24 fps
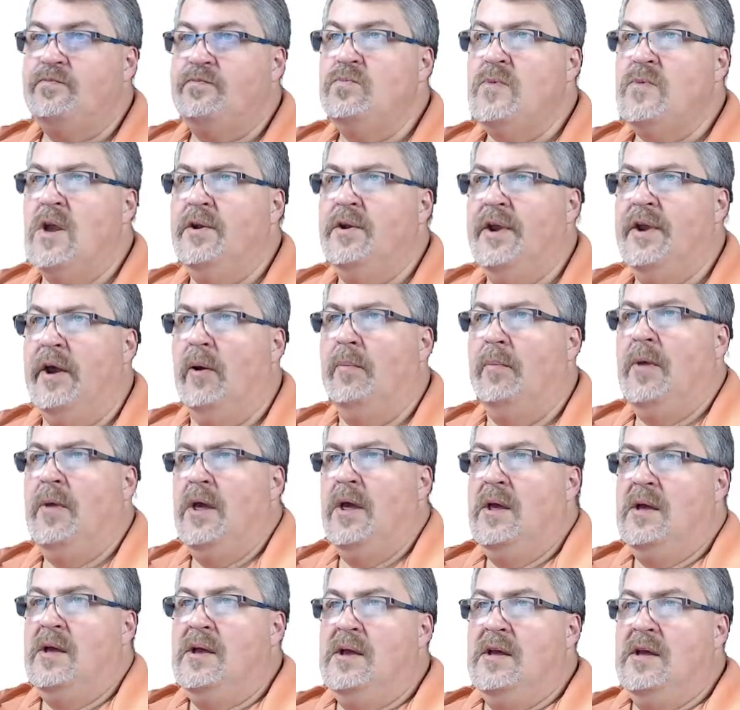Now,
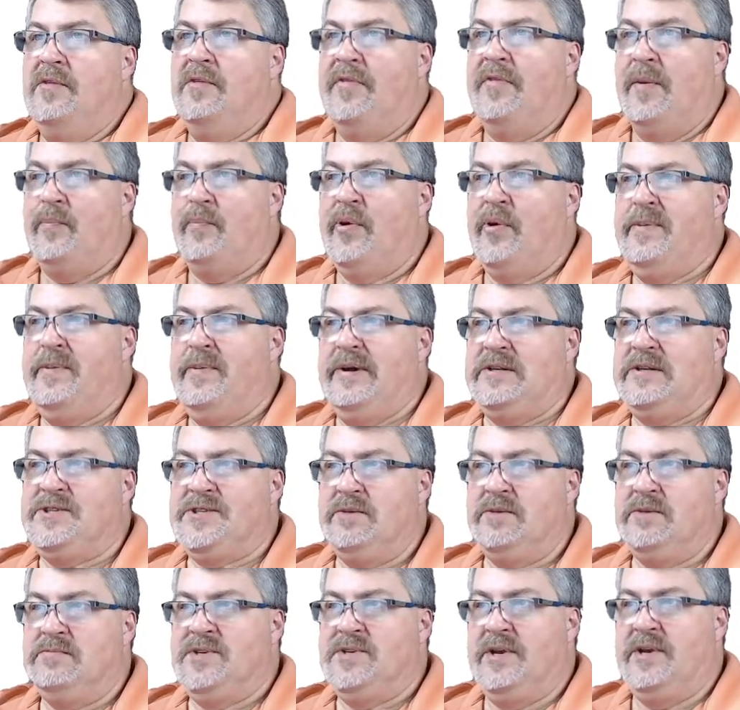that pretty much
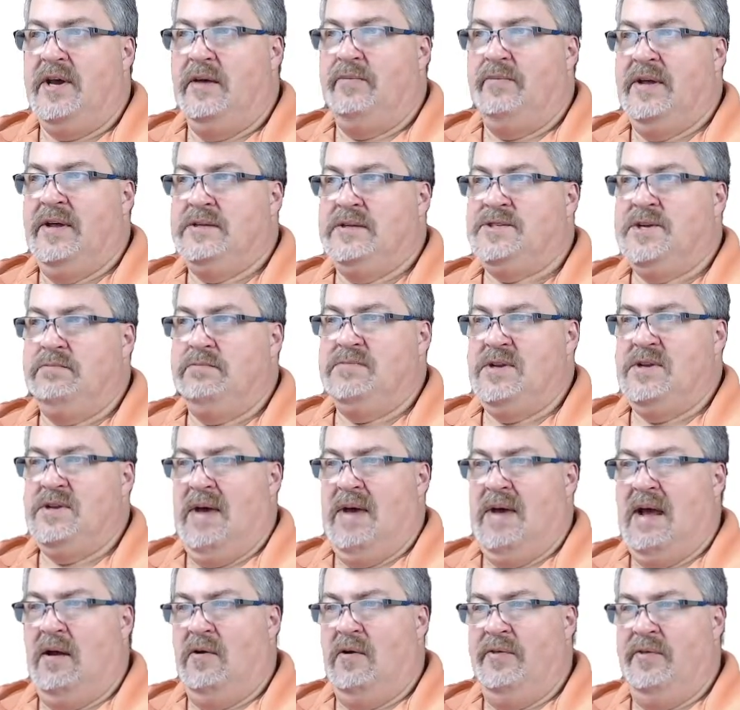sums it up. That sums up
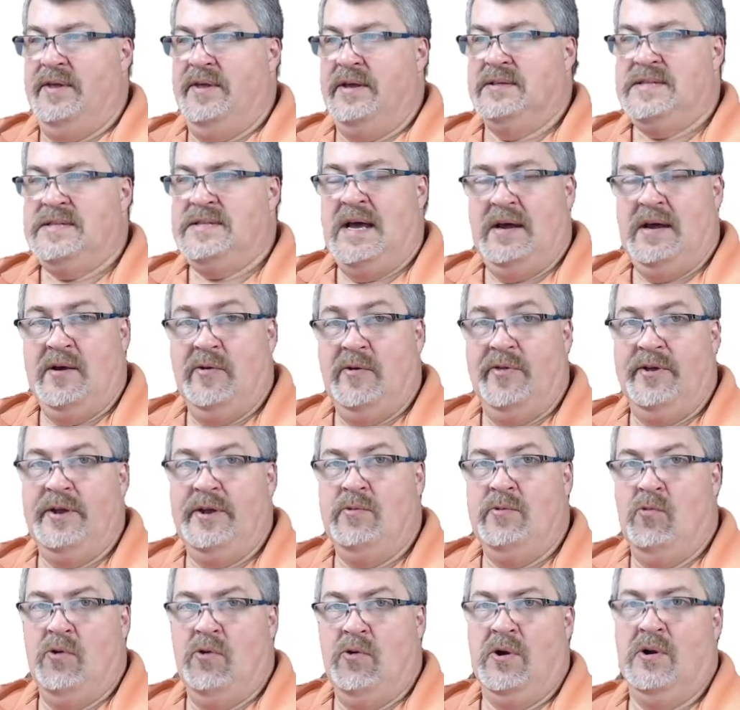how the entire
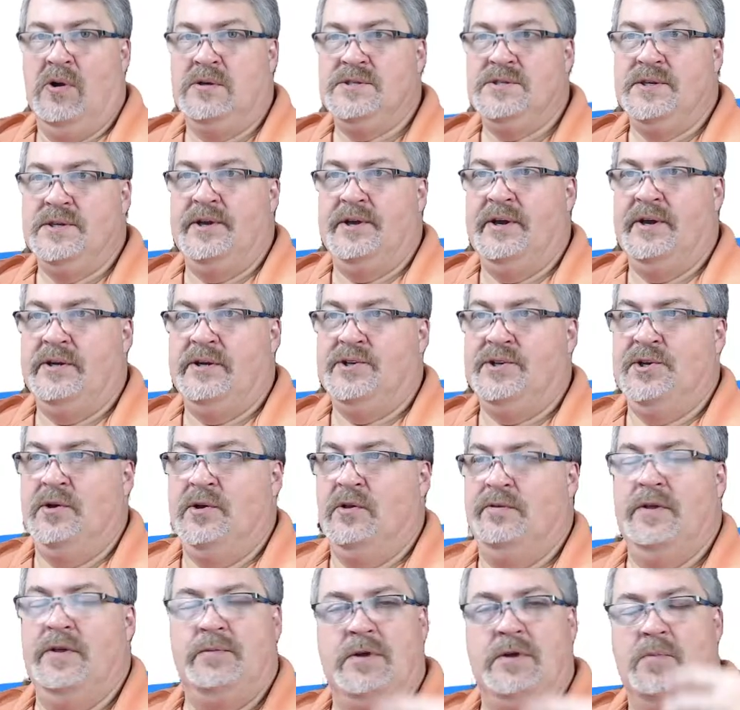thing works in a
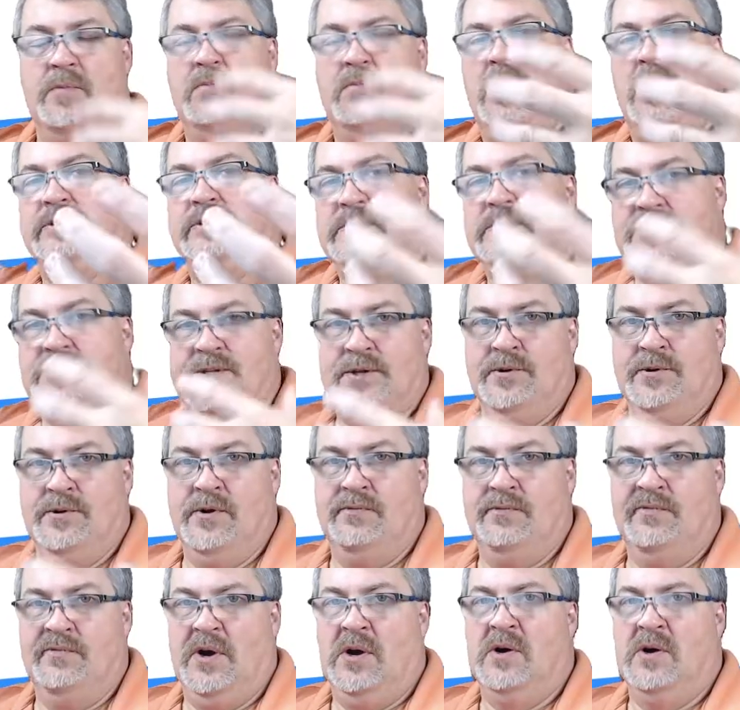nutshell, the components that are
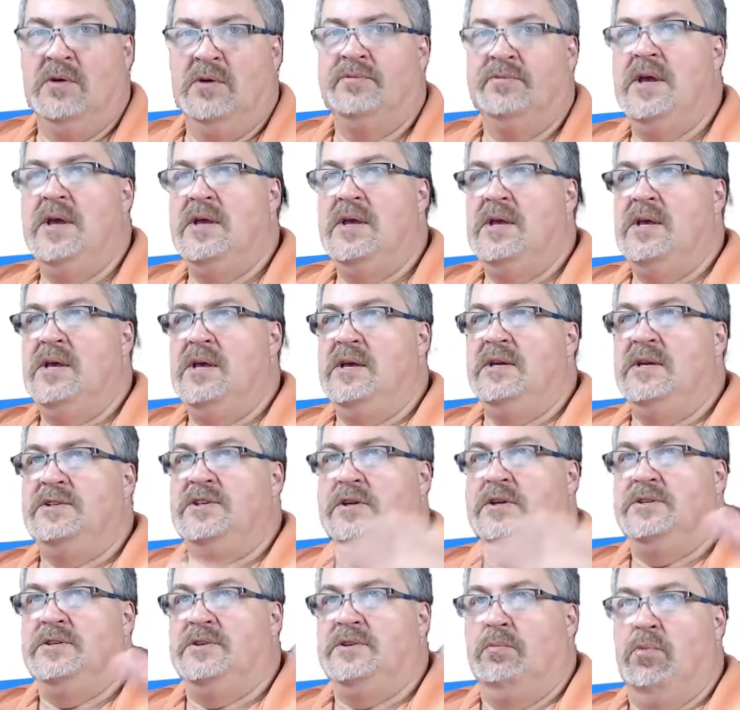involved
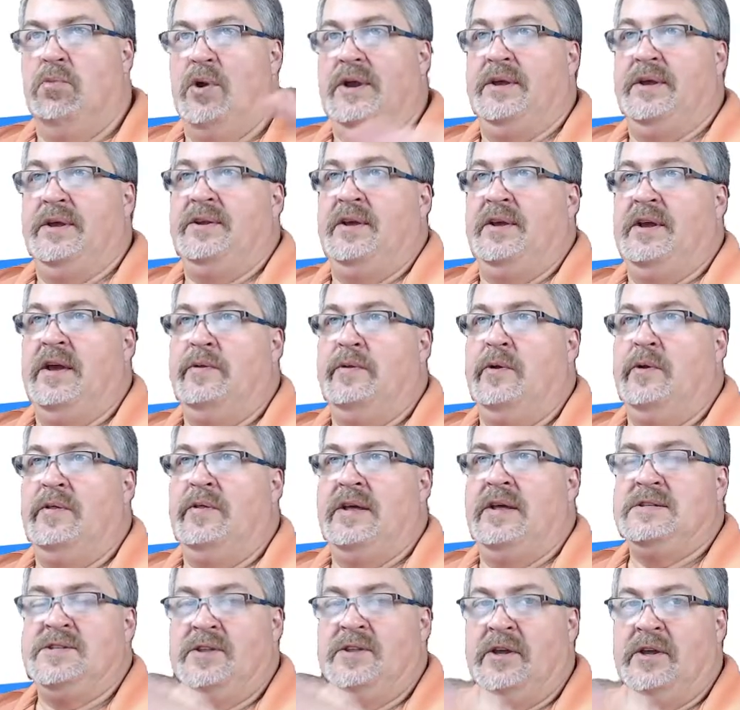to bring it together.
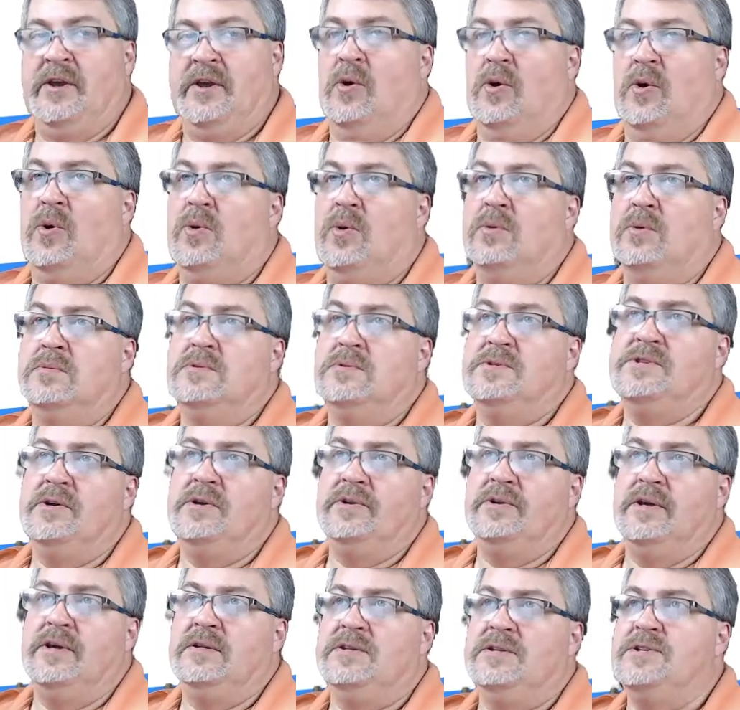That's the goal. So
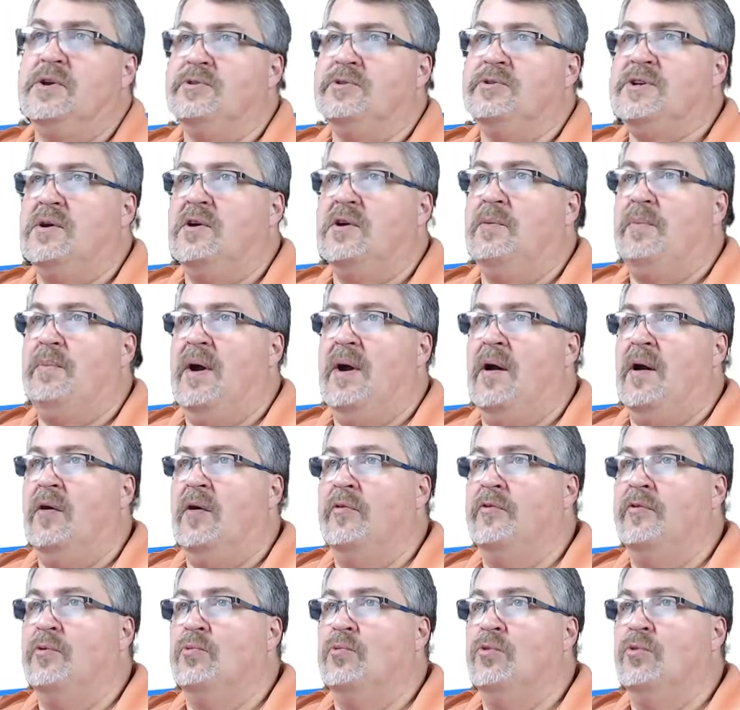now let's go talk
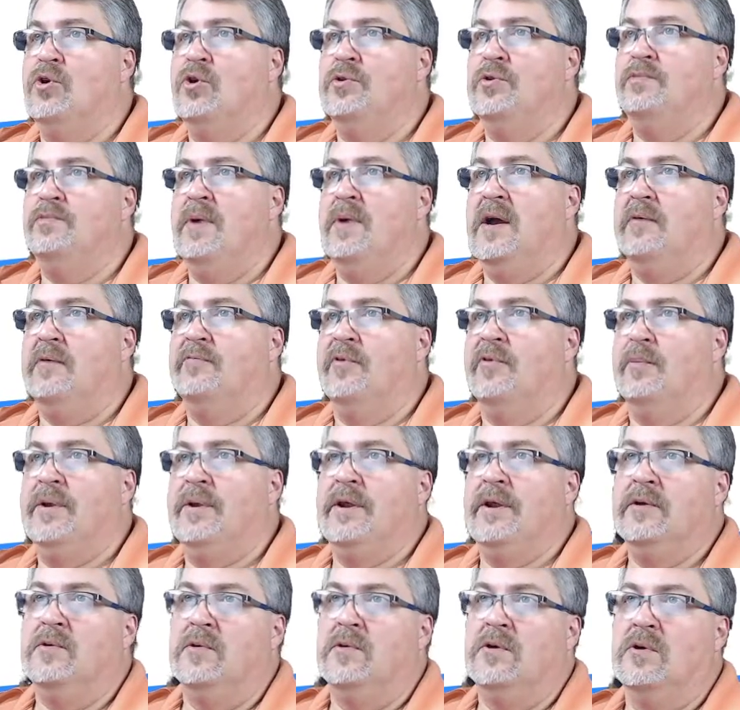about the roadmap for a
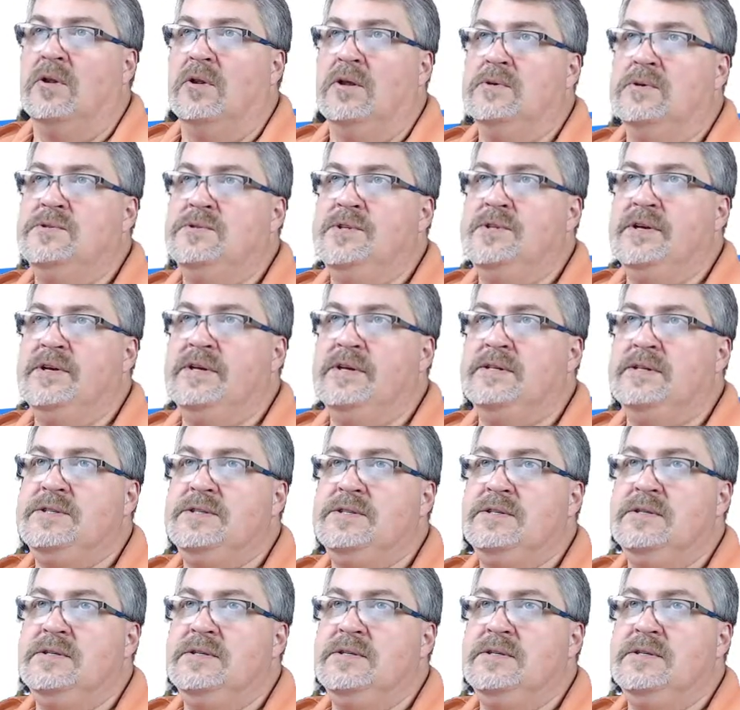minute. I'm going to close this.